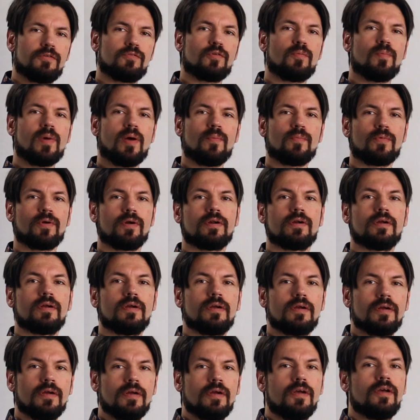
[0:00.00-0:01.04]
And
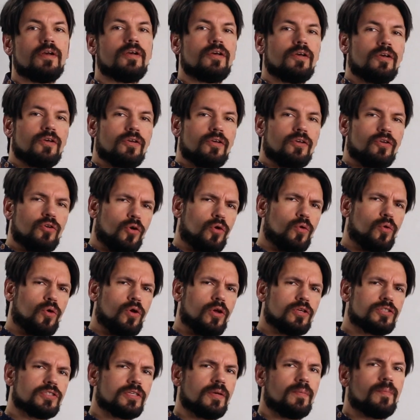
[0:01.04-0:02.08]
remember, you're
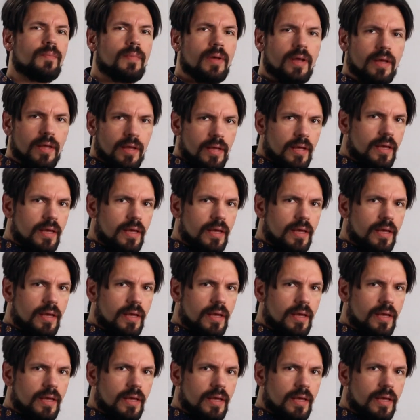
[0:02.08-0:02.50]
awesome,